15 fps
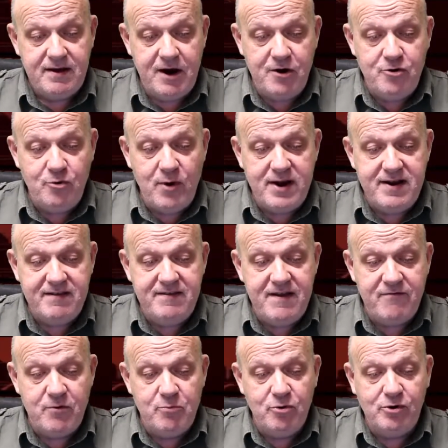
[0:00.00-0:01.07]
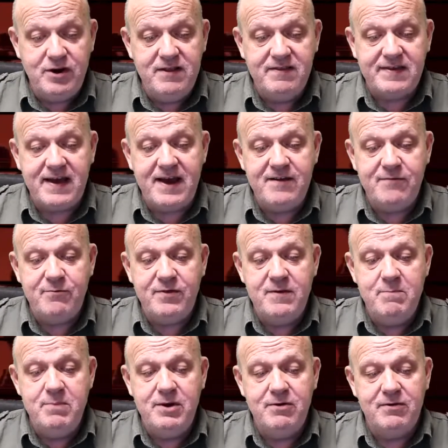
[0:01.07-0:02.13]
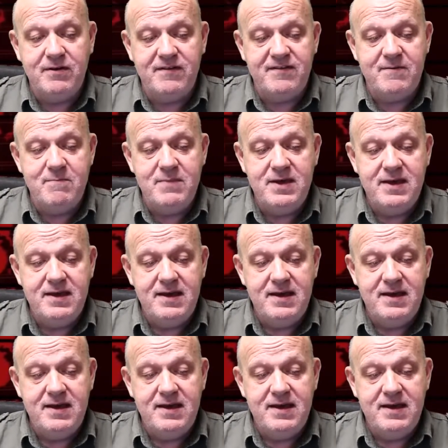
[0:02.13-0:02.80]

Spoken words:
Erdogan has never broken ties with imperialism,